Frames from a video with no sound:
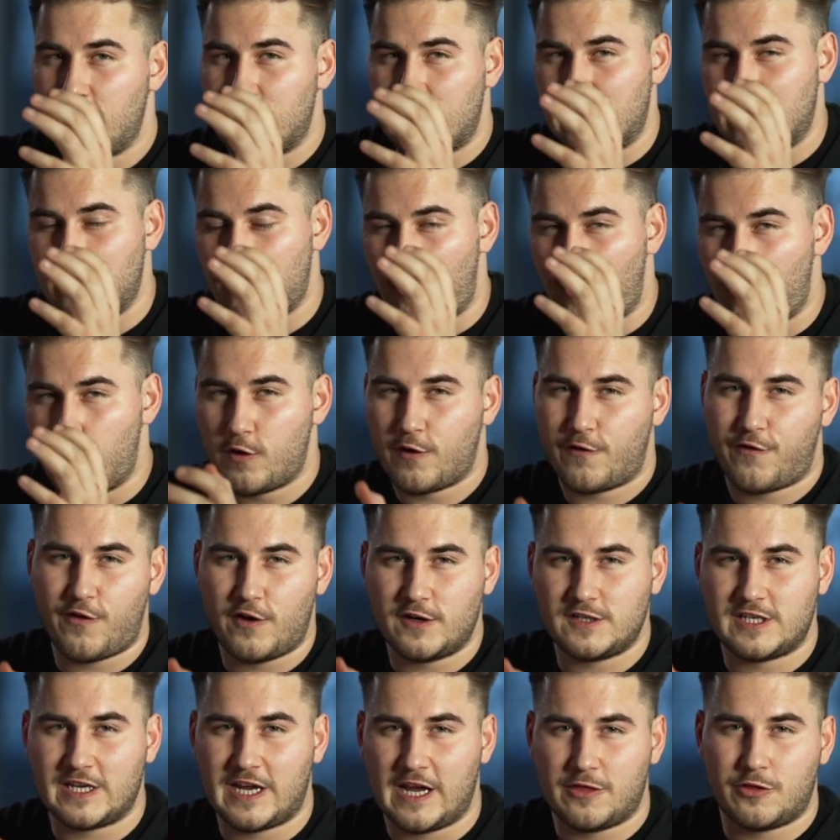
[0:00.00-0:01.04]
In order for
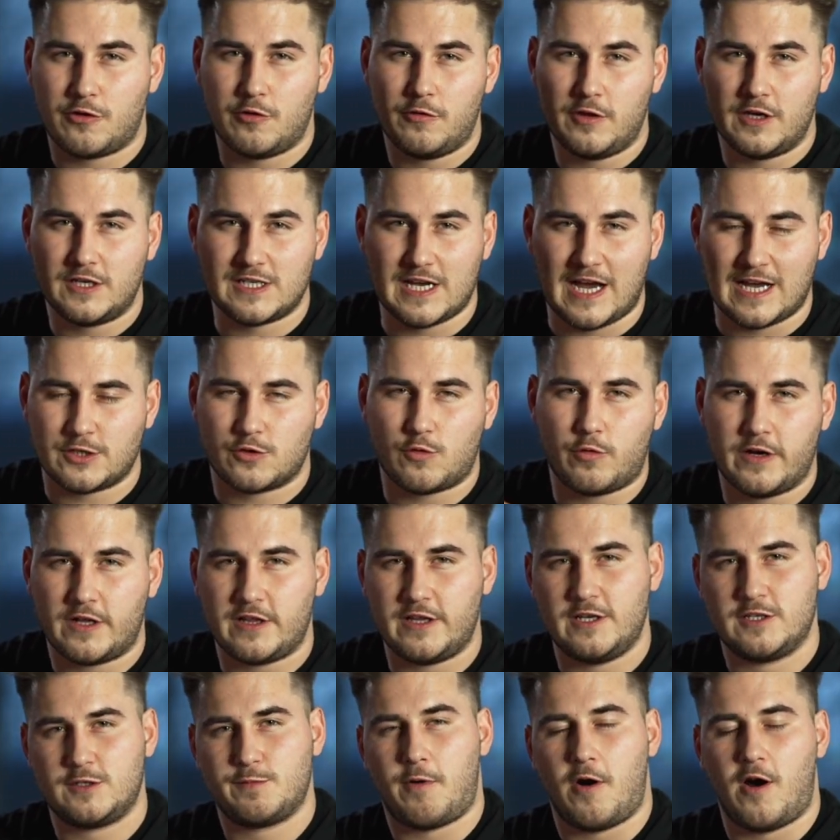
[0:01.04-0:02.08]
us to get through this as
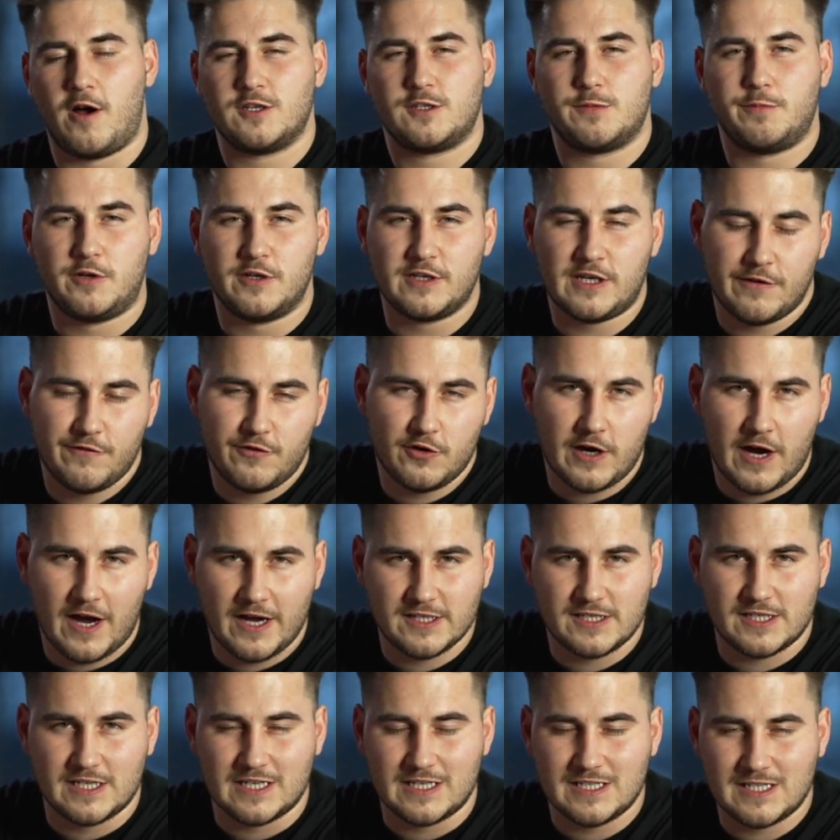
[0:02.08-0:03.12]
quickly as possible and give you
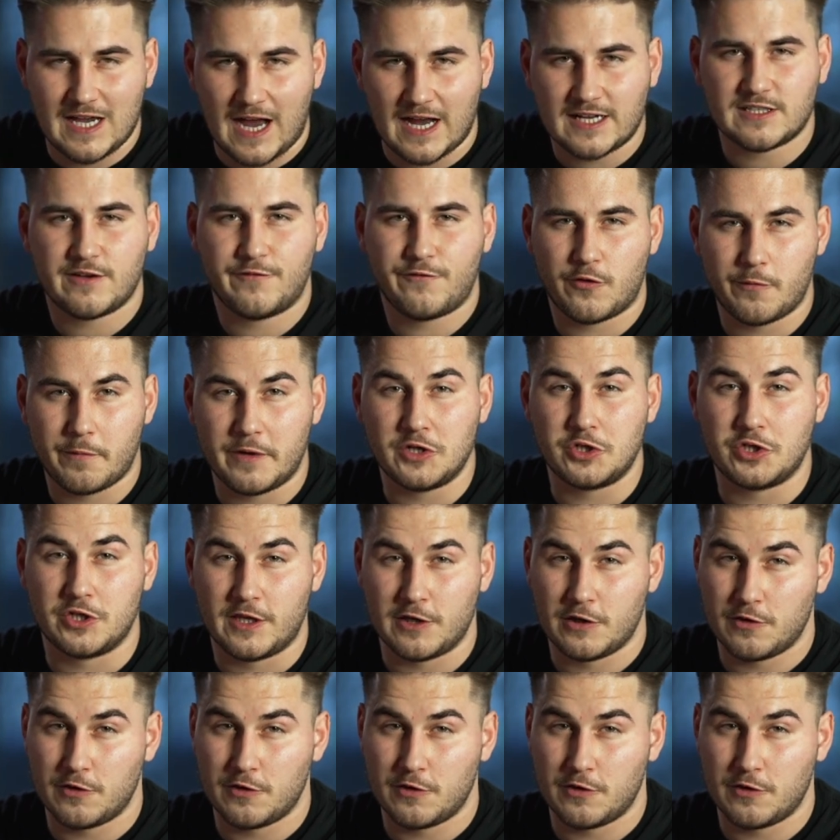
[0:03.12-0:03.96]
guys the exact information